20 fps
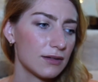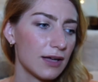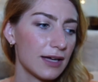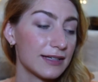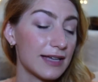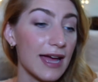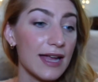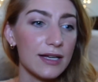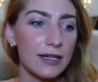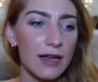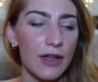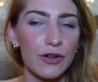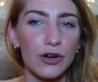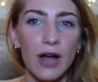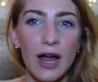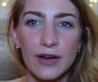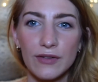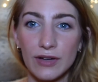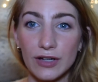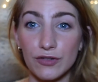again, another
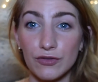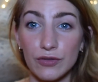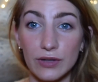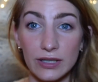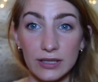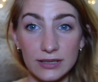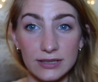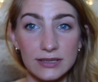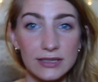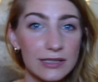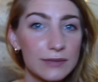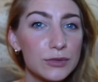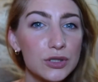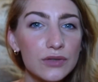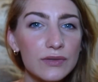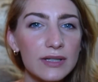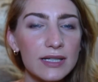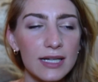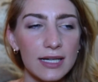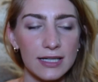realistic
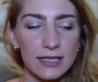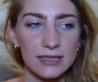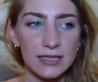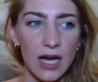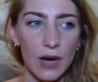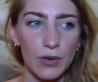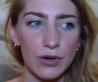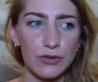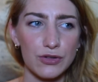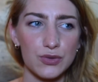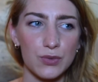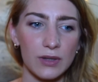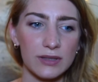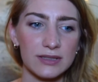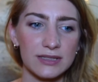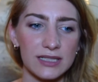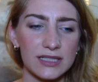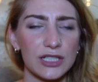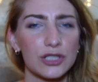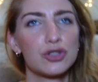movie. It's not one of those
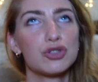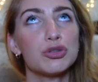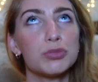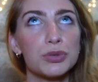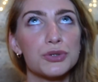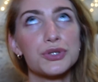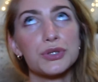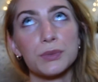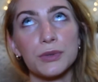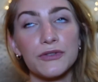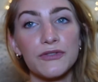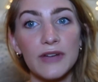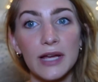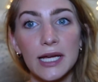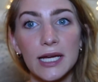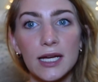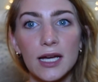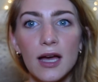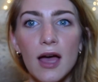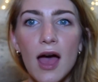ones that's super, super
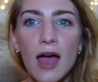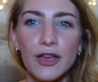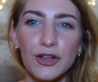fake.